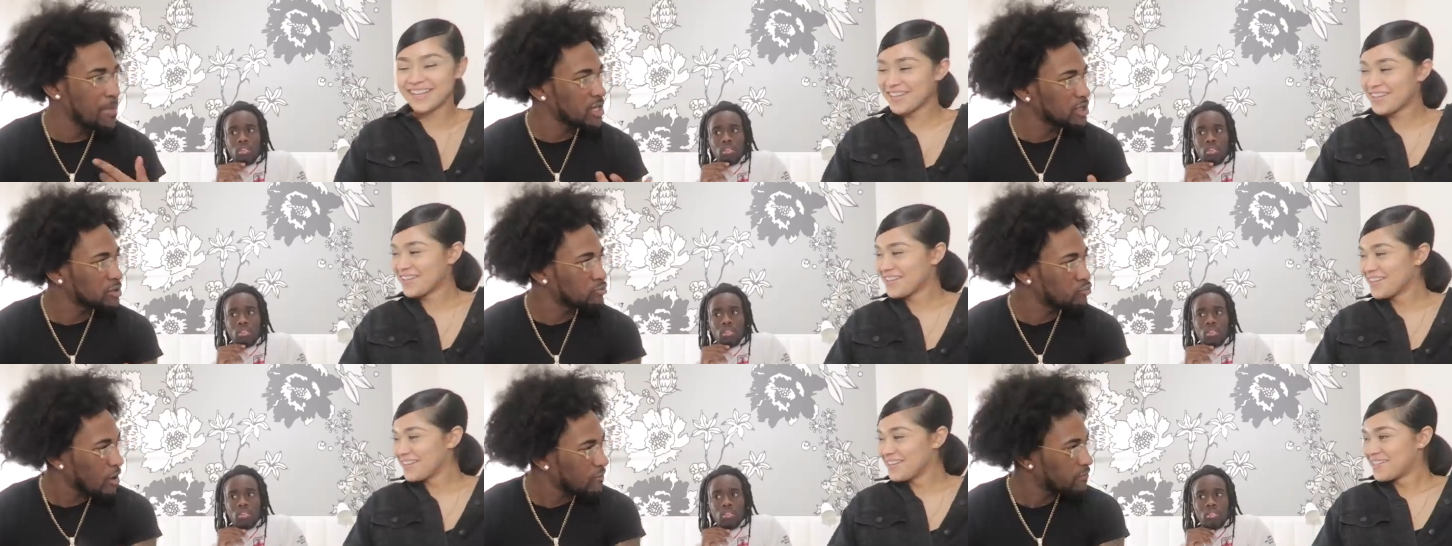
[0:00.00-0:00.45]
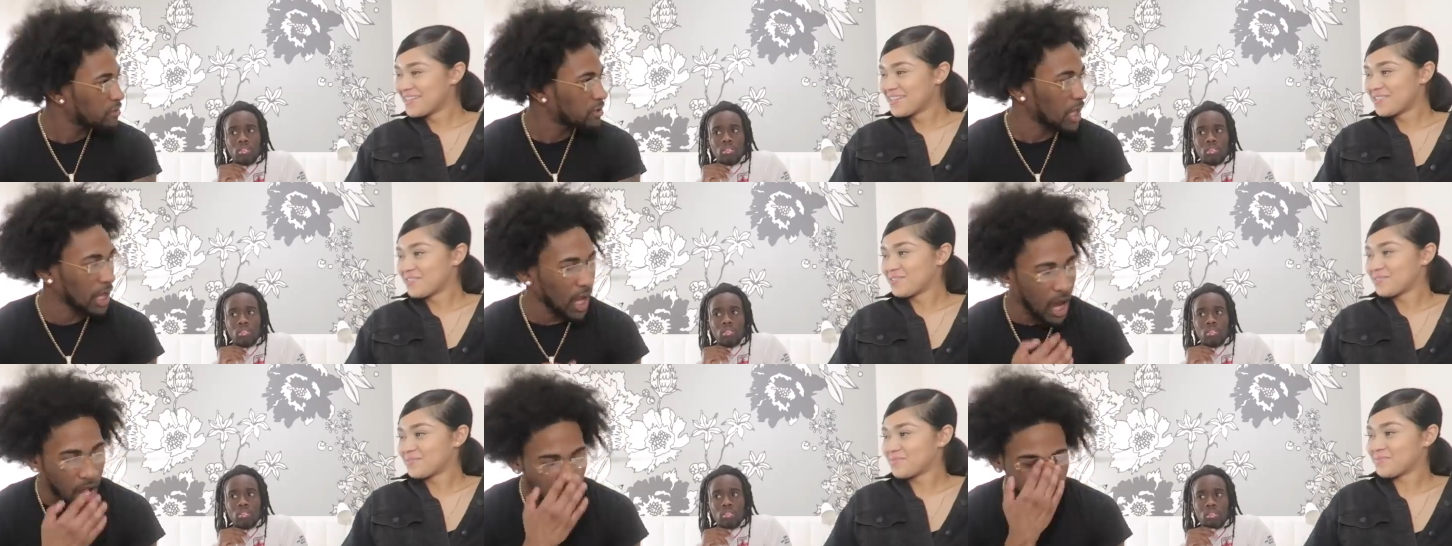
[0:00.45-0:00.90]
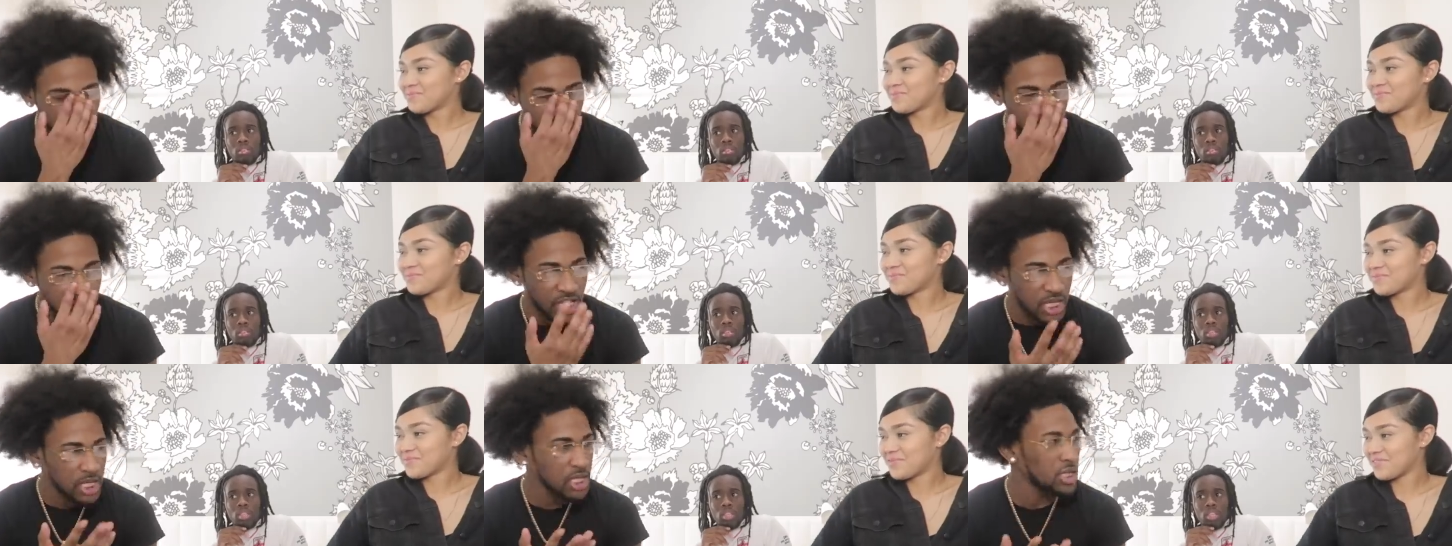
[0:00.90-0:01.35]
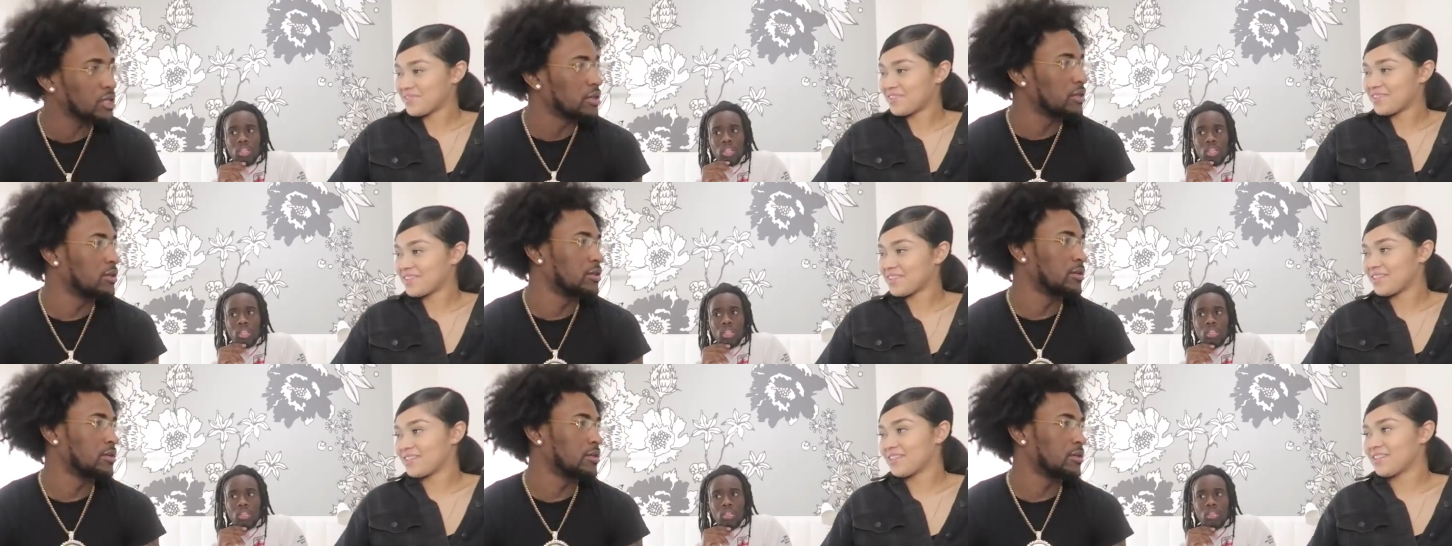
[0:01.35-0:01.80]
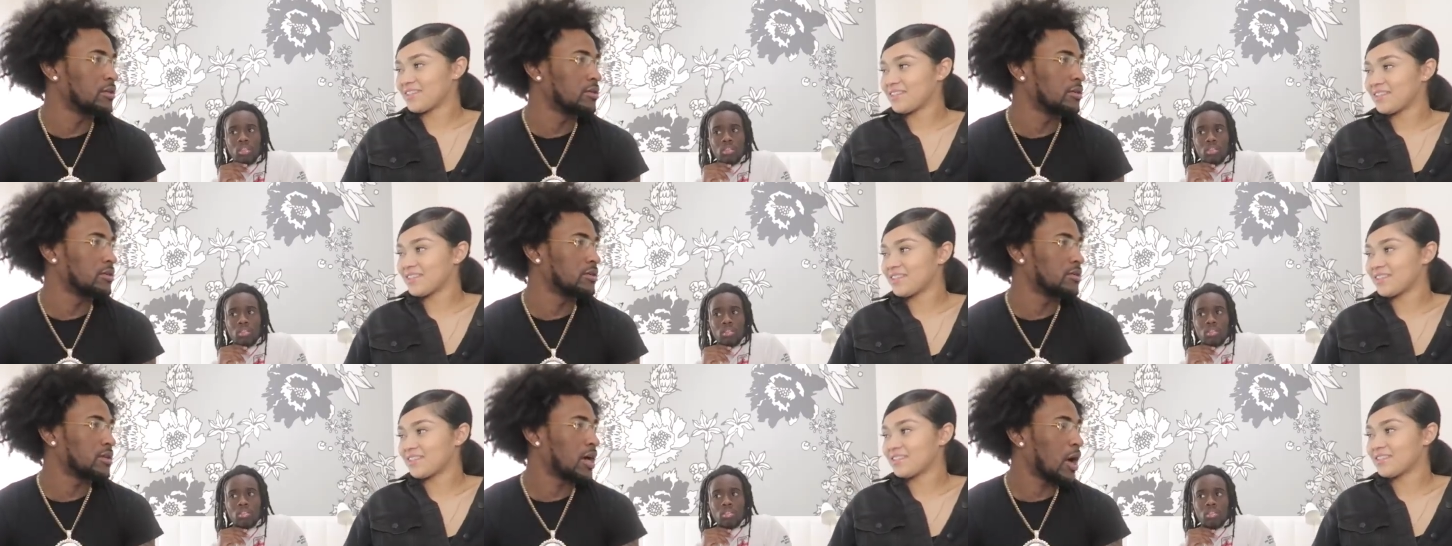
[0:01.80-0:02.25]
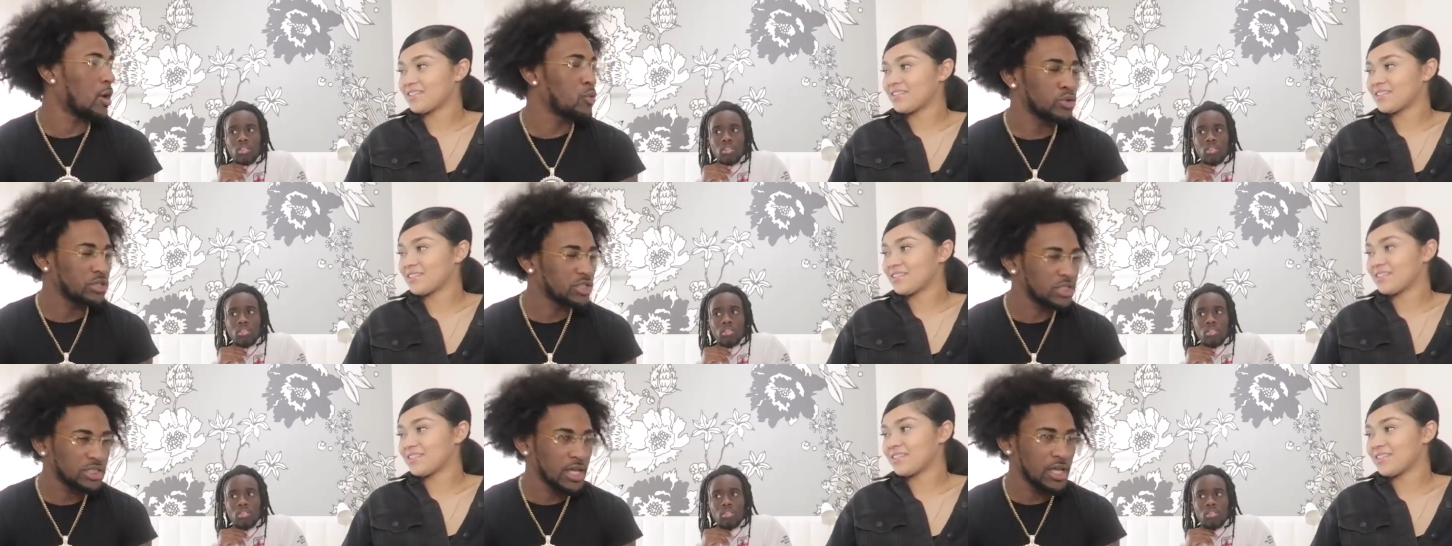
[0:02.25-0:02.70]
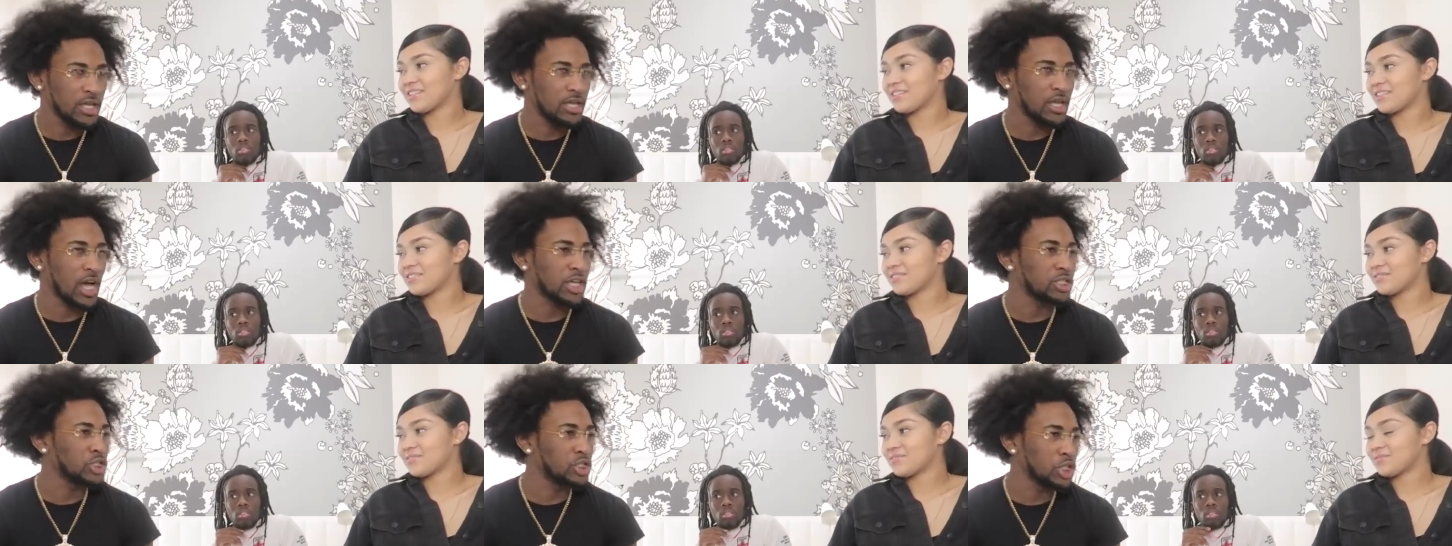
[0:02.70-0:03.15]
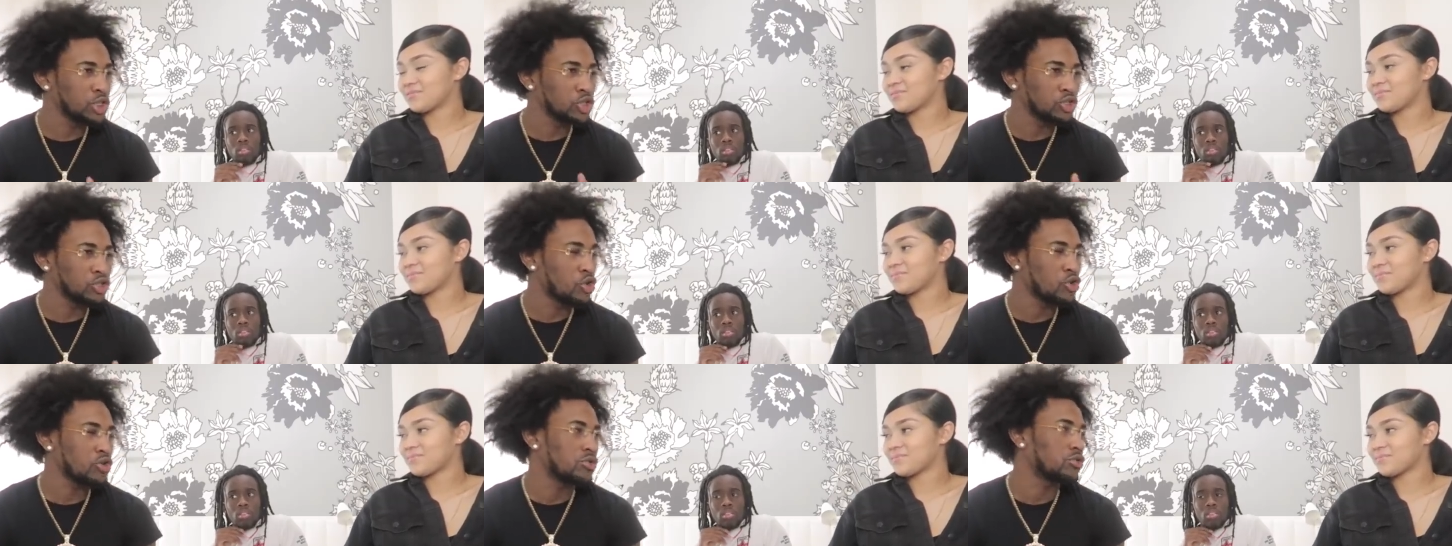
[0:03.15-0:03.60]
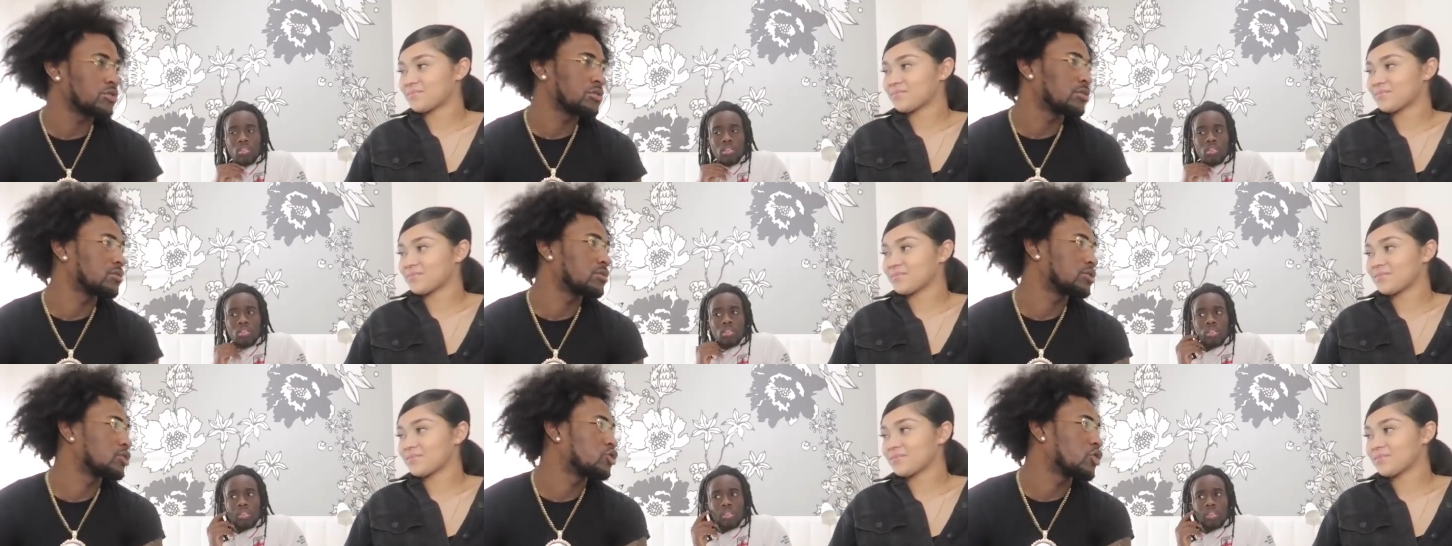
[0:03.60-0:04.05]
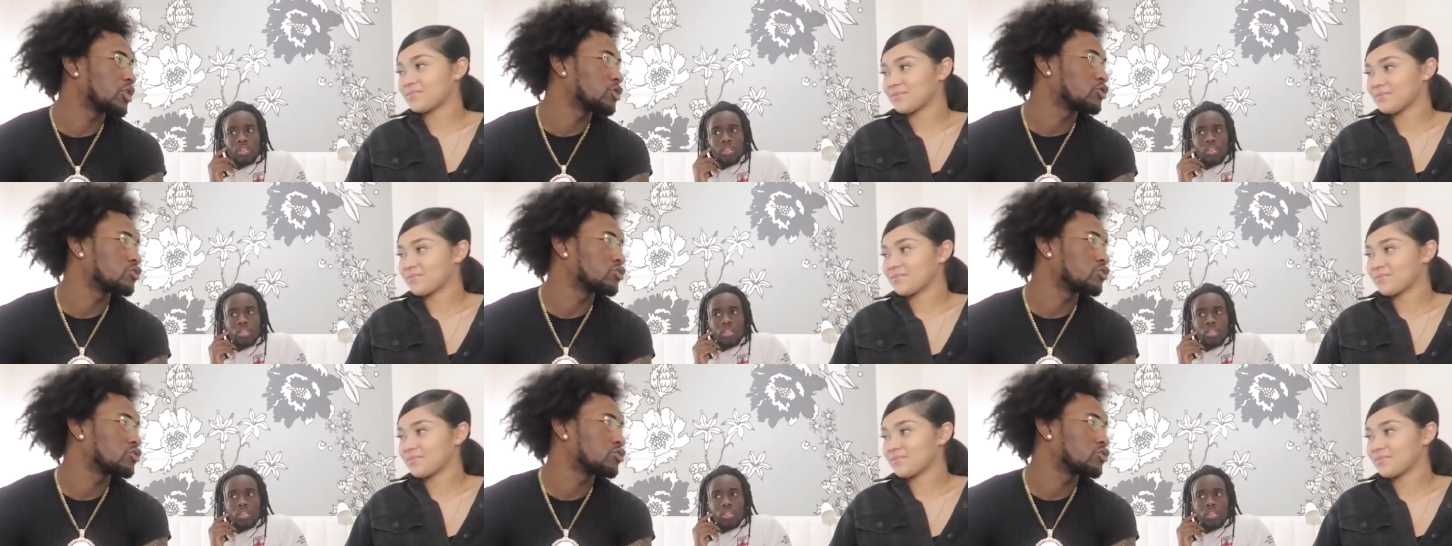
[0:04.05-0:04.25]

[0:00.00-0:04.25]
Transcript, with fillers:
Speaker 1: He needs some milk. I was there. I just turned Trey